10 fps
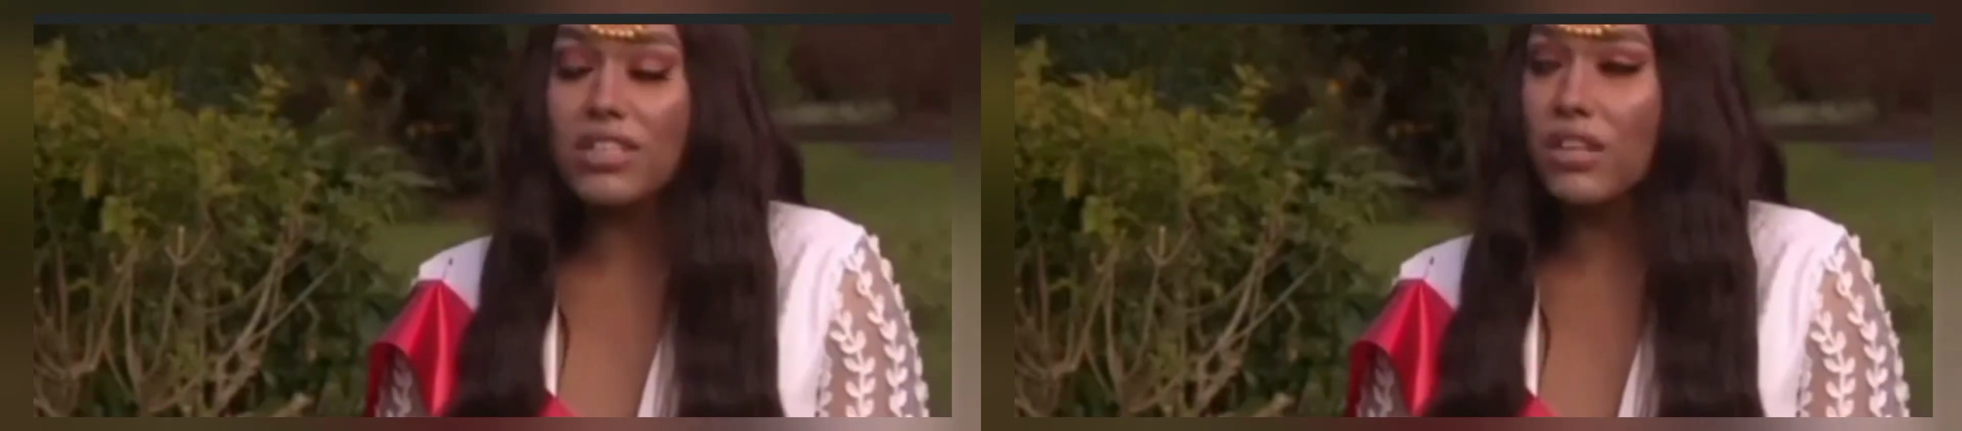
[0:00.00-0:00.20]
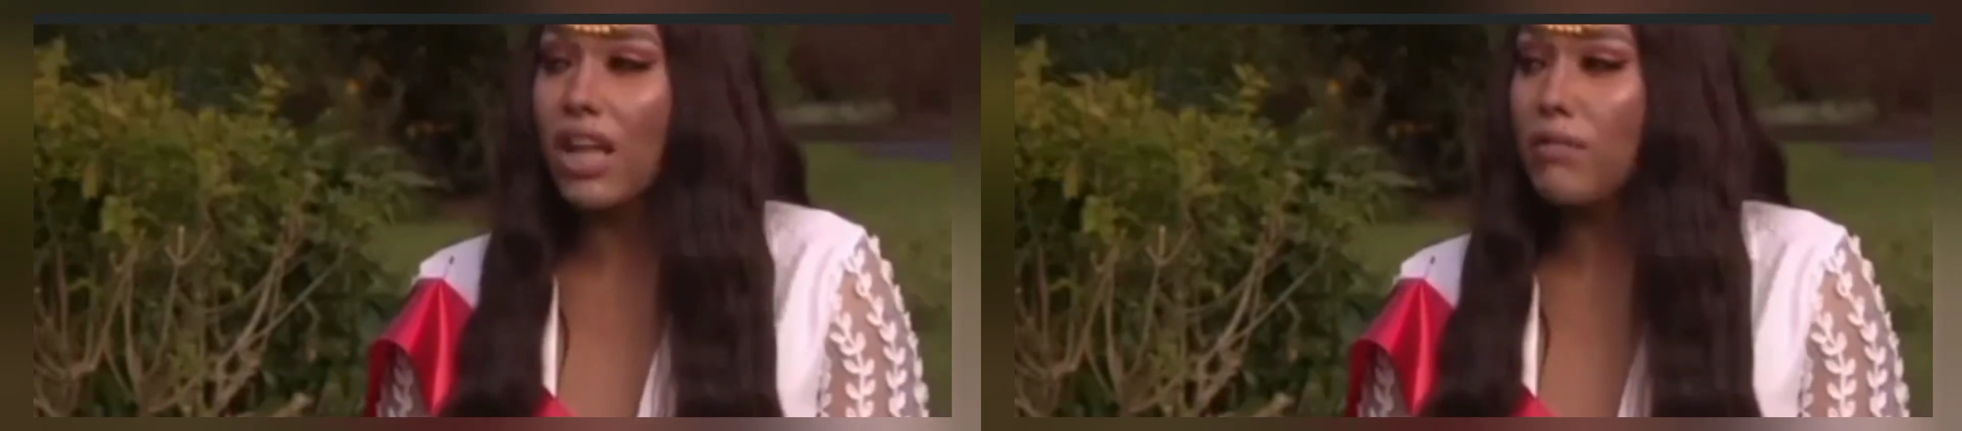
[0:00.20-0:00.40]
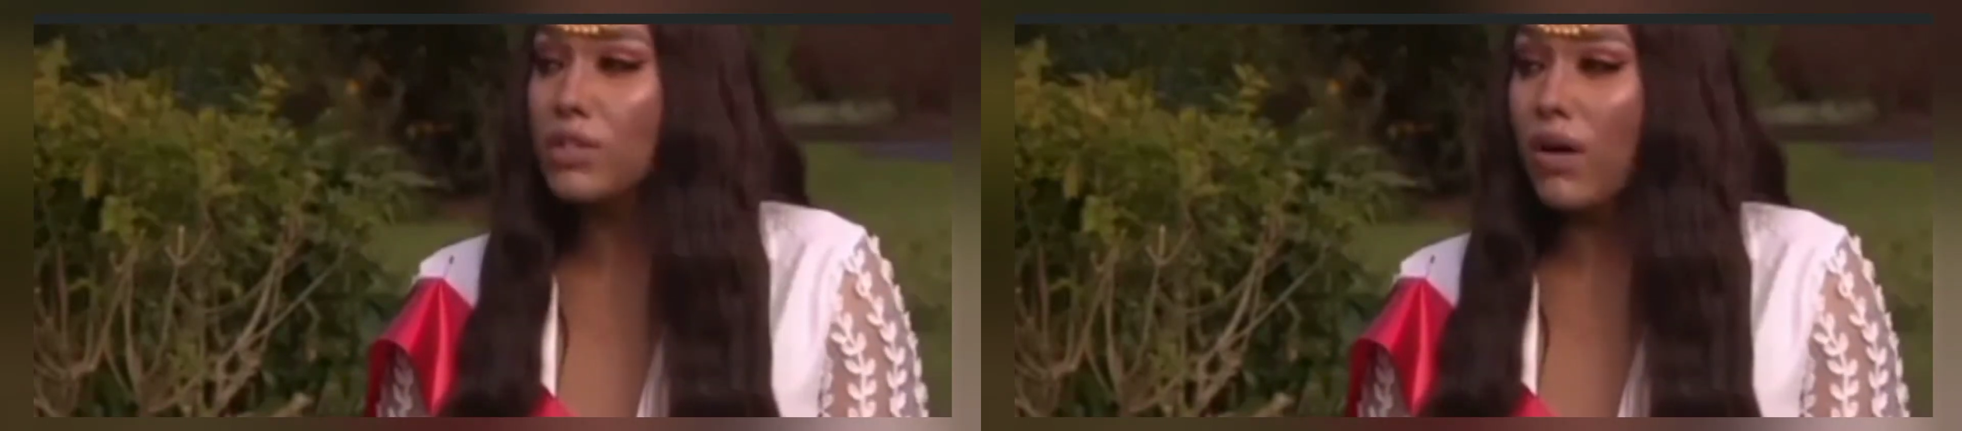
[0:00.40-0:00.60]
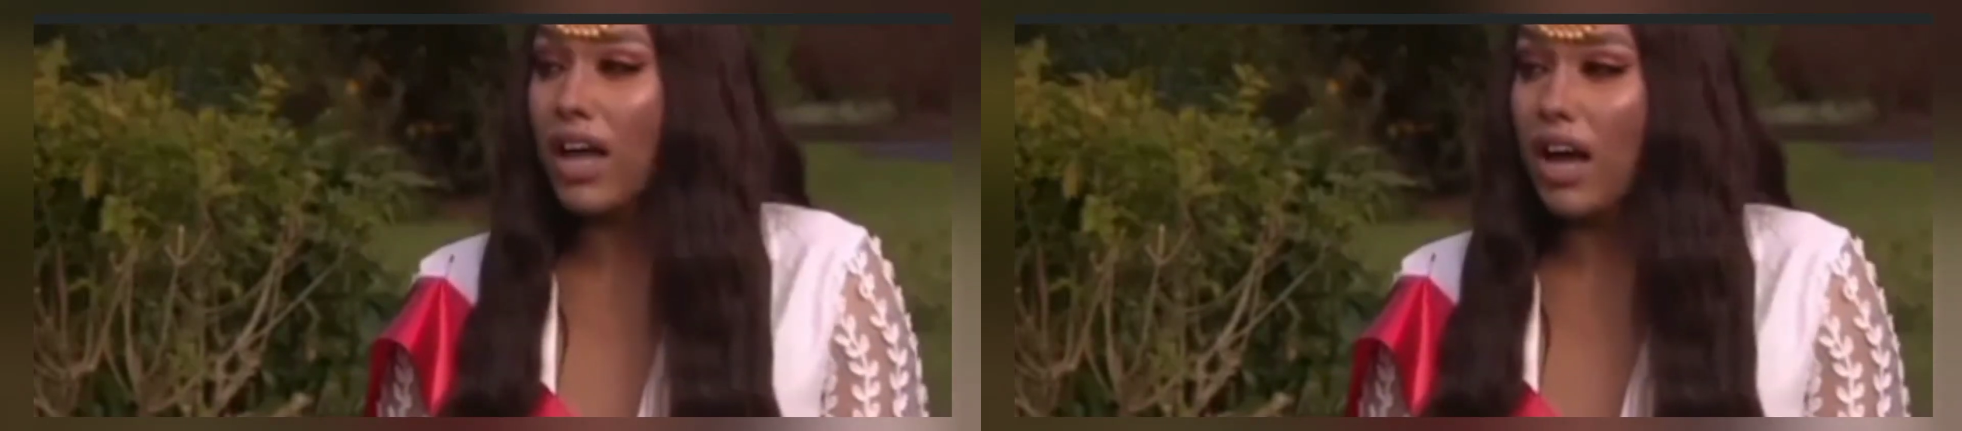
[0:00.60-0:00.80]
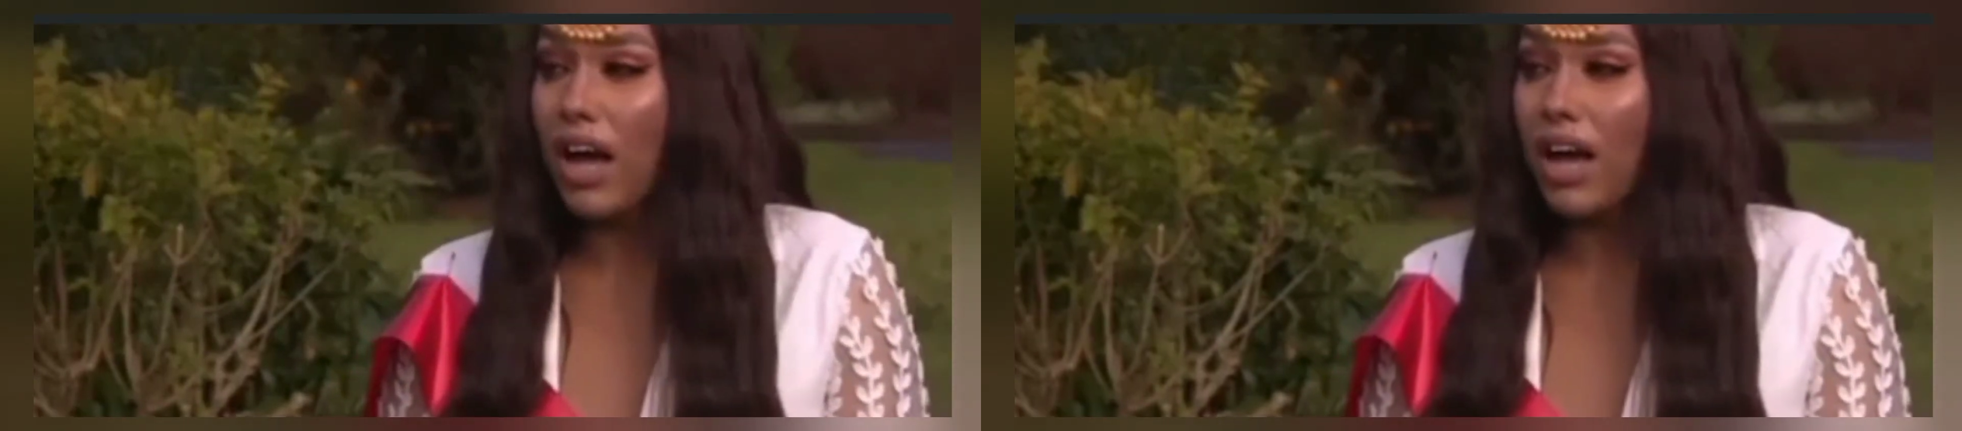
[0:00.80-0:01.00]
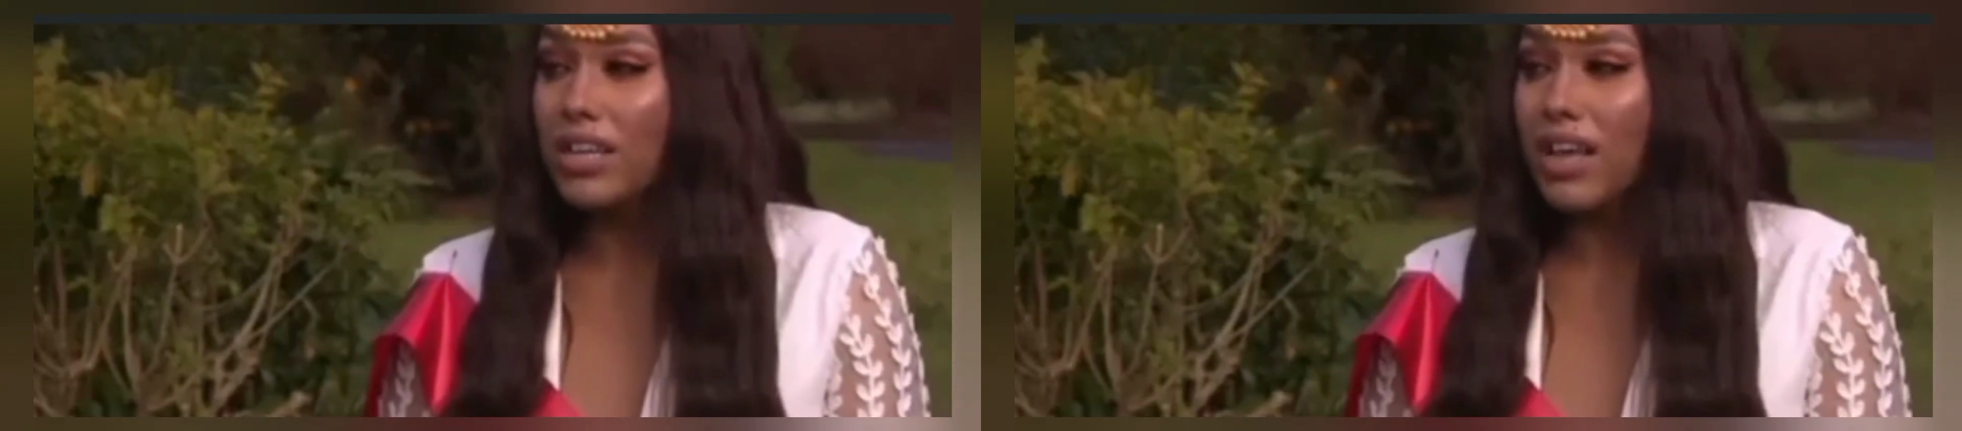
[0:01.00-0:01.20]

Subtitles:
so that was quite hard.